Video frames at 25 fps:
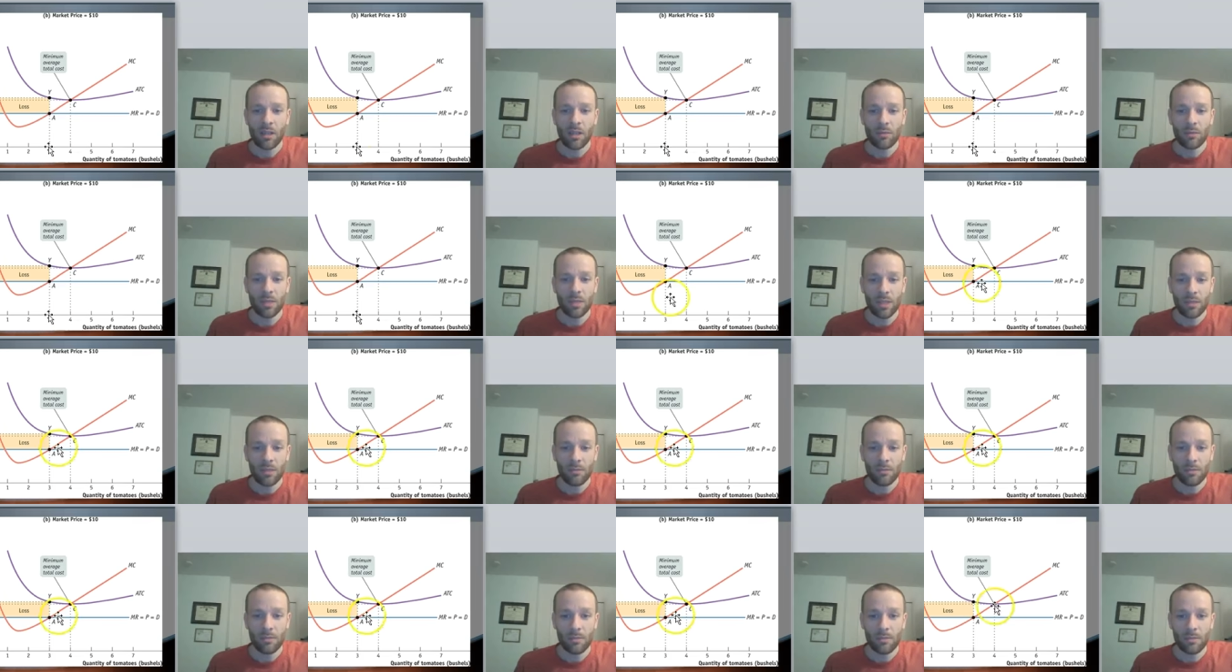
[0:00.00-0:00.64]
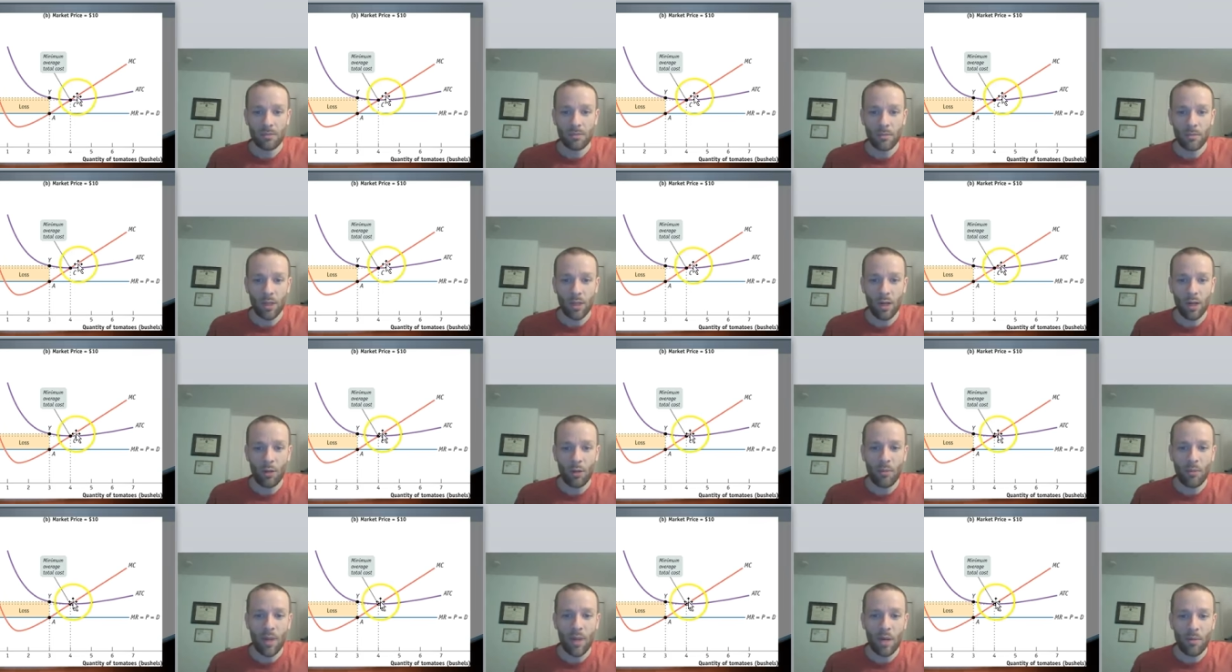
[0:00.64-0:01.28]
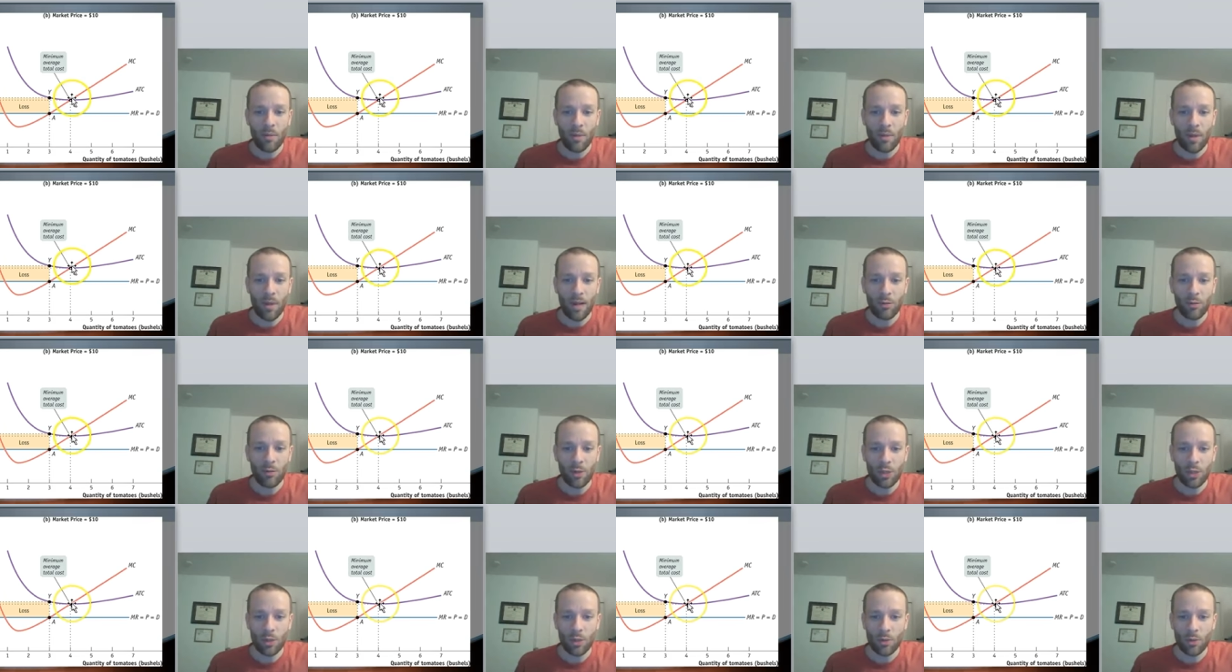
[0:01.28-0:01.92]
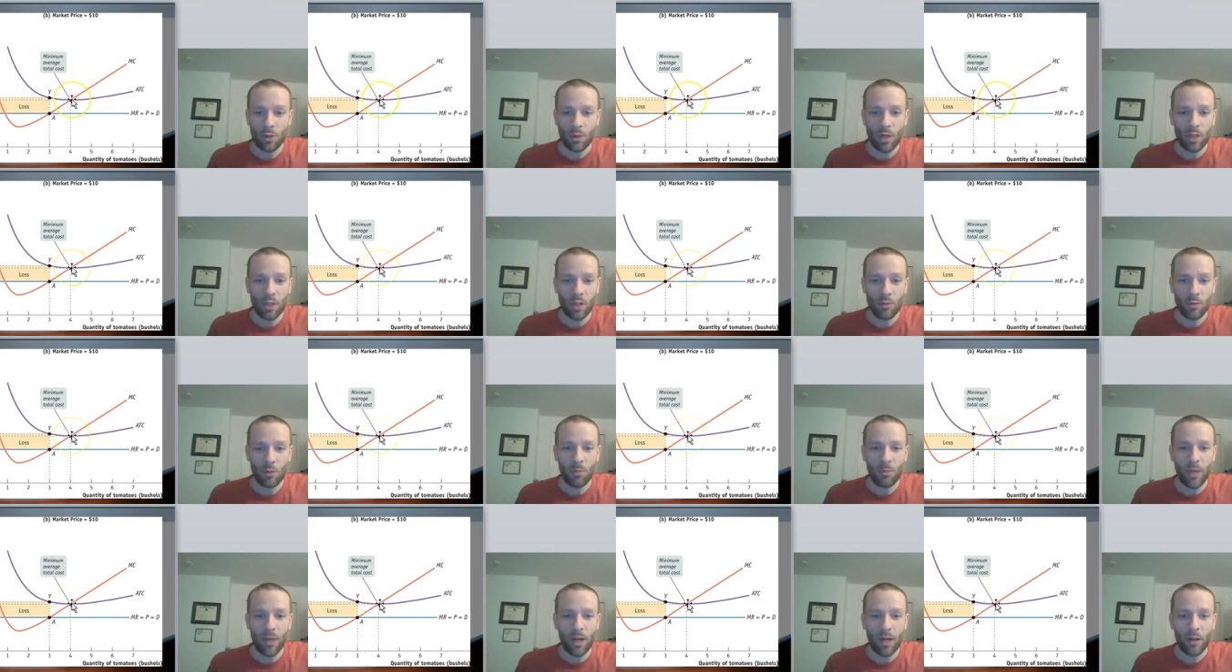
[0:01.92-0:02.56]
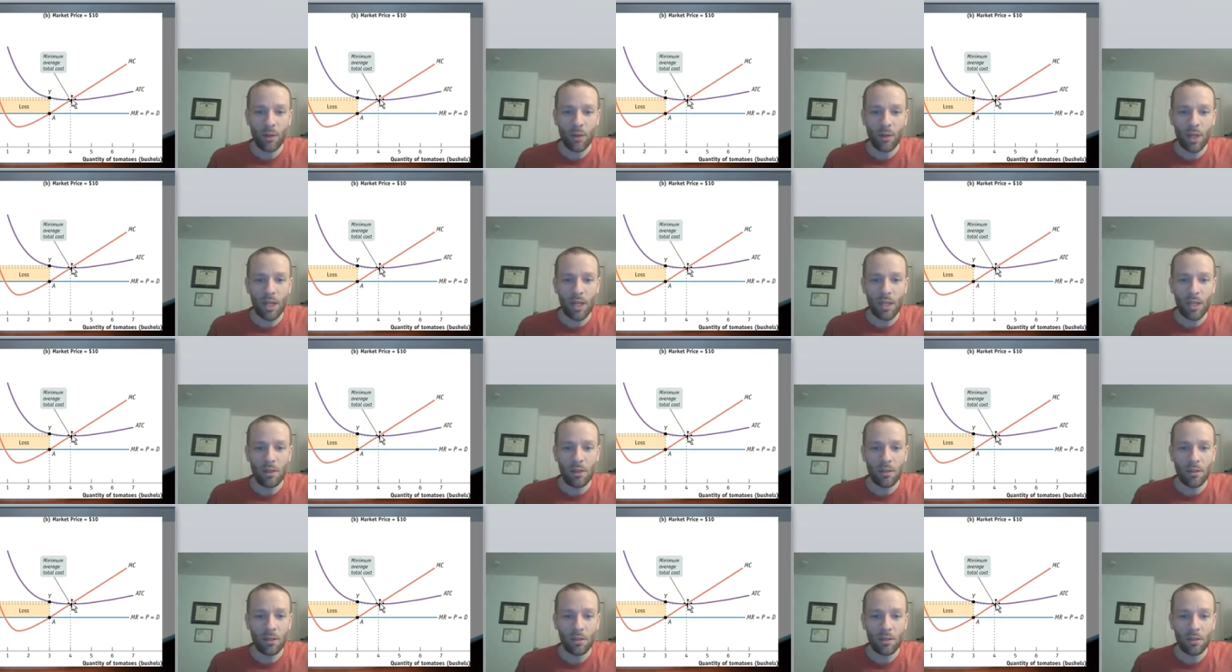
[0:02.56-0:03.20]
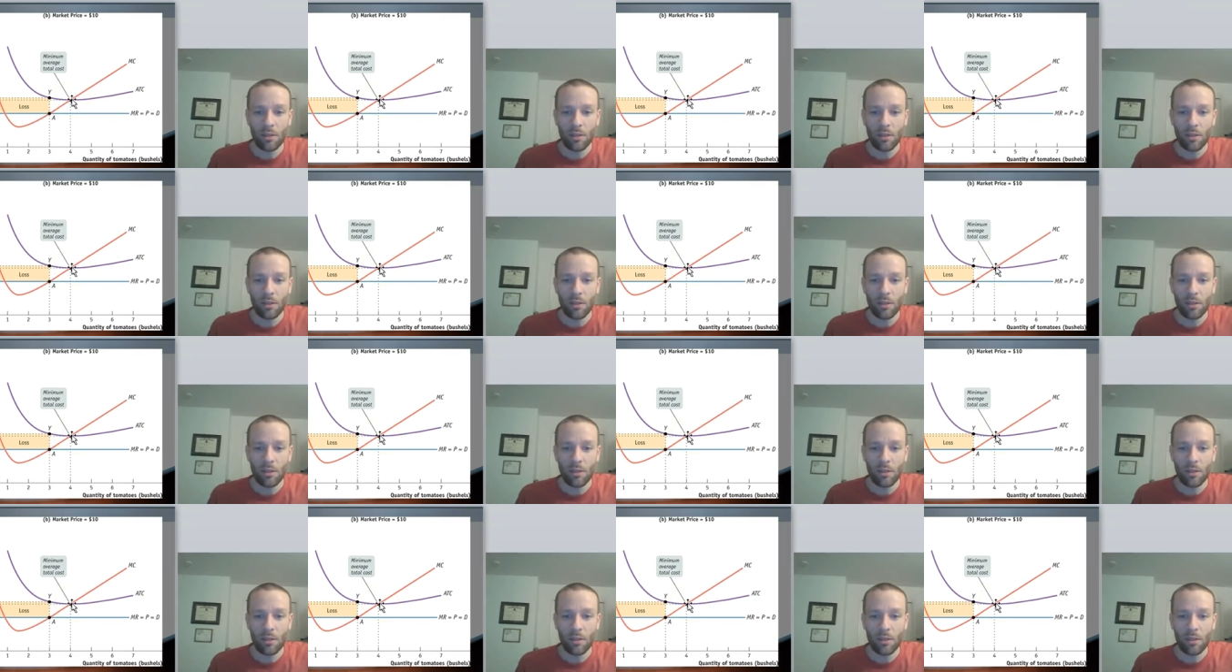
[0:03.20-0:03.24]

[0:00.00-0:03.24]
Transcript: well, right, our minimum average total cost, we're barely,